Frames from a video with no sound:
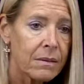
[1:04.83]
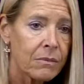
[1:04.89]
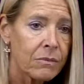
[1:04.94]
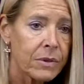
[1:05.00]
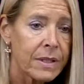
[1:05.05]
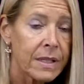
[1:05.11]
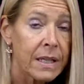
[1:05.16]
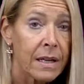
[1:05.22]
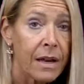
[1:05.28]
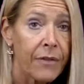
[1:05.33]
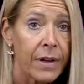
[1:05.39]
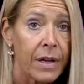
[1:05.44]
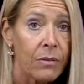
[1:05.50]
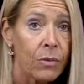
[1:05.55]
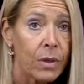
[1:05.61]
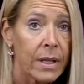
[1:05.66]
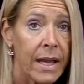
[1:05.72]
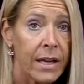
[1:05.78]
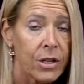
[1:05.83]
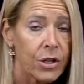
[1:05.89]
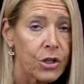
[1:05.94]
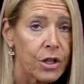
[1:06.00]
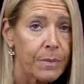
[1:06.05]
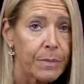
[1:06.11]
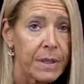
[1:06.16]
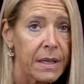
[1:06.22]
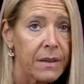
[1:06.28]
significant
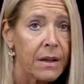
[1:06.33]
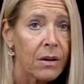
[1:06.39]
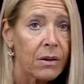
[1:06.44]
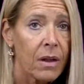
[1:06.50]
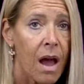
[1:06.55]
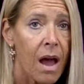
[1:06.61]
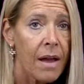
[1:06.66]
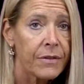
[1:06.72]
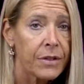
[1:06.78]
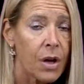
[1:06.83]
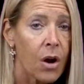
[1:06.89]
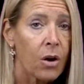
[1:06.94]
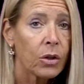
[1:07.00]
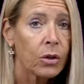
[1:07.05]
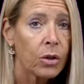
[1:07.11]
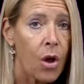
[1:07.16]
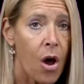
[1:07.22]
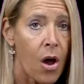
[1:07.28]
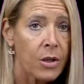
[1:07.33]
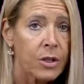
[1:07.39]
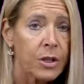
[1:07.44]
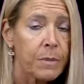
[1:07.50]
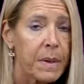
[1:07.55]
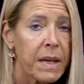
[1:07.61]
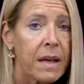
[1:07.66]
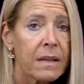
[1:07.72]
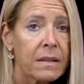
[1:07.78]
relationships in their lives are
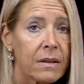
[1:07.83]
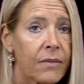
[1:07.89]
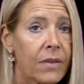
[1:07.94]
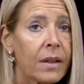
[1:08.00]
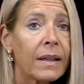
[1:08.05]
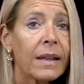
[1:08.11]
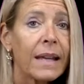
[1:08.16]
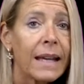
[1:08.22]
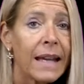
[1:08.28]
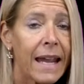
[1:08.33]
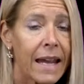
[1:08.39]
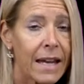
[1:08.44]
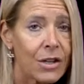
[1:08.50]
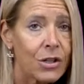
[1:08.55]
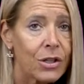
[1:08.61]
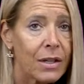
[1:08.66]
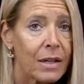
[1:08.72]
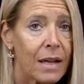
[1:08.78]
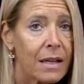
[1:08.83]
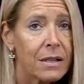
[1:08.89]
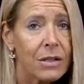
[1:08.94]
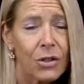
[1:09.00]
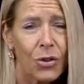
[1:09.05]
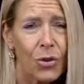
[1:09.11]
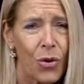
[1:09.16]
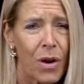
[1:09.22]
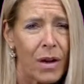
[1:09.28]
lost because of the litigation and
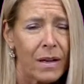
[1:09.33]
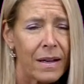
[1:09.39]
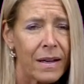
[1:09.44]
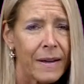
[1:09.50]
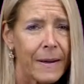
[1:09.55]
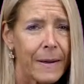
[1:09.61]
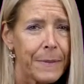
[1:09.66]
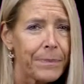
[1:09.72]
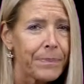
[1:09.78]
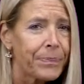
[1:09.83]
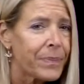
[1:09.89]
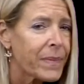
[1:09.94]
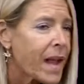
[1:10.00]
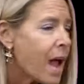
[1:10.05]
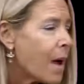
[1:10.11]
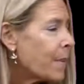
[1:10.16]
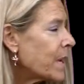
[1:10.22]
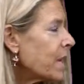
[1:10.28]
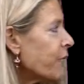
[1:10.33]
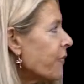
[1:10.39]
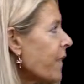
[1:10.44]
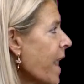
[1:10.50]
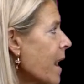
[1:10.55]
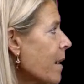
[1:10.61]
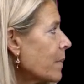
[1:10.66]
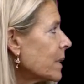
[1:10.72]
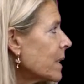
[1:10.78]
destroyed. How many
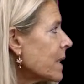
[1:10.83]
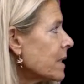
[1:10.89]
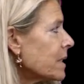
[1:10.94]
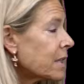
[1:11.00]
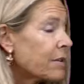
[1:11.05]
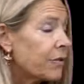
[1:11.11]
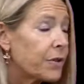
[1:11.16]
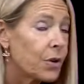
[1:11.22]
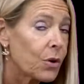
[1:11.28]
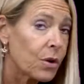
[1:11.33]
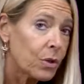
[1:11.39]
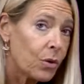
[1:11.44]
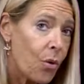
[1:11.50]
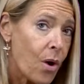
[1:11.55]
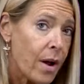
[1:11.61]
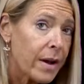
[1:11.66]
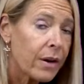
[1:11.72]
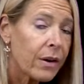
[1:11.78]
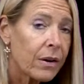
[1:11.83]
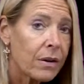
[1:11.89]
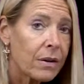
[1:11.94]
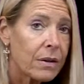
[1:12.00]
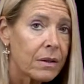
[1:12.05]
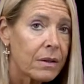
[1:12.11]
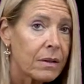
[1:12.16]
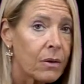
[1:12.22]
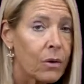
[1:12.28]
families, if you're a lawyer
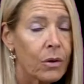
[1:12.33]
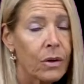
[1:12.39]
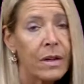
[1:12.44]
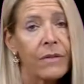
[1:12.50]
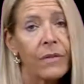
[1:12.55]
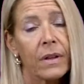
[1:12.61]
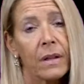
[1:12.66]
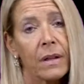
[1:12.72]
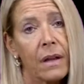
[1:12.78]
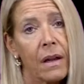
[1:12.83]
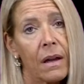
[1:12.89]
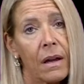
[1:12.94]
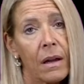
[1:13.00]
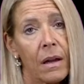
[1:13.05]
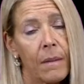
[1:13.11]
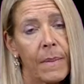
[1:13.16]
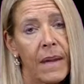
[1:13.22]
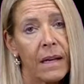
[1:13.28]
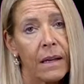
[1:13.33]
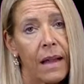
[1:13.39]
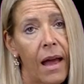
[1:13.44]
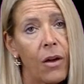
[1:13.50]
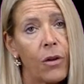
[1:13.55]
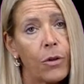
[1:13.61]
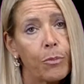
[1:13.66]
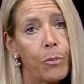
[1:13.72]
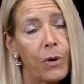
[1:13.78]
or even a mental
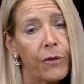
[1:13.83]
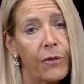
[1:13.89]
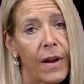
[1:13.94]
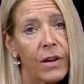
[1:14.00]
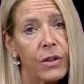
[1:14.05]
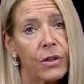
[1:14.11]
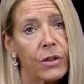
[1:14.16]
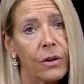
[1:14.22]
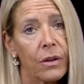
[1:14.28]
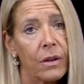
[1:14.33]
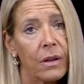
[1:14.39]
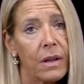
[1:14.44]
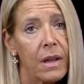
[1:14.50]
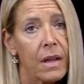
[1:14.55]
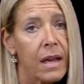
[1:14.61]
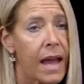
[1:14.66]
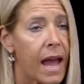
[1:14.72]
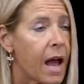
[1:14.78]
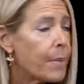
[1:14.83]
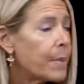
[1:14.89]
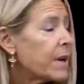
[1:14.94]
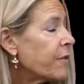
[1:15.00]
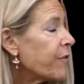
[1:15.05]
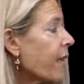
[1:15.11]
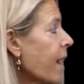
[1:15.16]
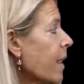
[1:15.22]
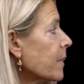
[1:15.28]
health professional, how
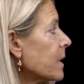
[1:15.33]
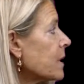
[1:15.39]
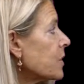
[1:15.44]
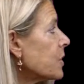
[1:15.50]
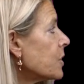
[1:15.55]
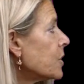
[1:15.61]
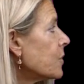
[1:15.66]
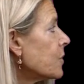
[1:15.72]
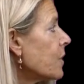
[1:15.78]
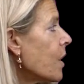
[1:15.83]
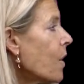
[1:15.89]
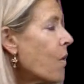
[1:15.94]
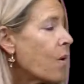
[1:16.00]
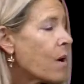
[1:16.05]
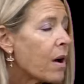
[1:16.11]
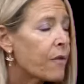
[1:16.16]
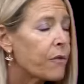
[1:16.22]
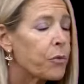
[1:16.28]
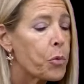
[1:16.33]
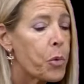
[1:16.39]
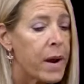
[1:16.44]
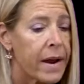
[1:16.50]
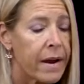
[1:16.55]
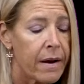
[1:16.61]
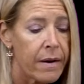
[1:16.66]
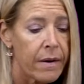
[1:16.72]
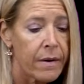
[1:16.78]
many families do you know of
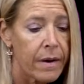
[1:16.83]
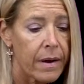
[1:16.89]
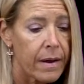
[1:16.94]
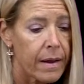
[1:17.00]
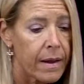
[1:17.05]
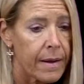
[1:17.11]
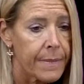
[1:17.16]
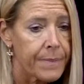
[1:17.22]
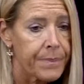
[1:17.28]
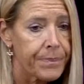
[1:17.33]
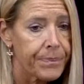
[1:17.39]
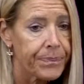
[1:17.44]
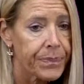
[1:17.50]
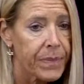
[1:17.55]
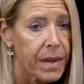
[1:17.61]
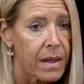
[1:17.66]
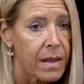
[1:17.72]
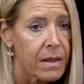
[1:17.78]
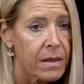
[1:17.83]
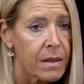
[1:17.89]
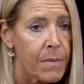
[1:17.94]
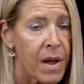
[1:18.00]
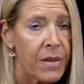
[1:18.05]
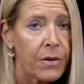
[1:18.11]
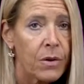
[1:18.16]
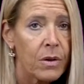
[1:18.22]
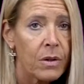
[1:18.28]
where the
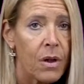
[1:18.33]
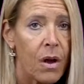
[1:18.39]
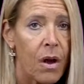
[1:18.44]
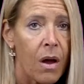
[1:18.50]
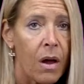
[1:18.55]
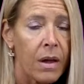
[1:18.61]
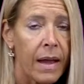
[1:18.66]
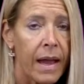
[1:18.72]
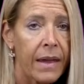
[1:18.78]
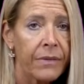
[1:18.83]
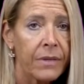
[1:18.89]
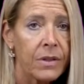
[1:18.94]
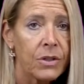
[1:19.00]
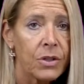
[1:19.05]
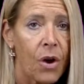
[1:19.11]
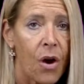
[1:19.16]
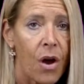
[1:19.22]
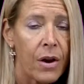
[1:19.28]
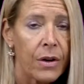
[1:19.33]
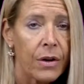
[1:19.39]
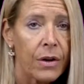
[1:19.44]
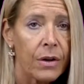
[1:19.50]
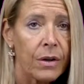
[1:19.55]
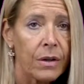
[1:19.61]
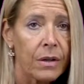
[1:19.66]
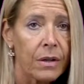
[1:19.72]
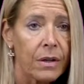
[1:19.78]
mother-in-law and the
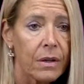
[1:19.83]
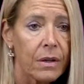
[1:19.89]
daughter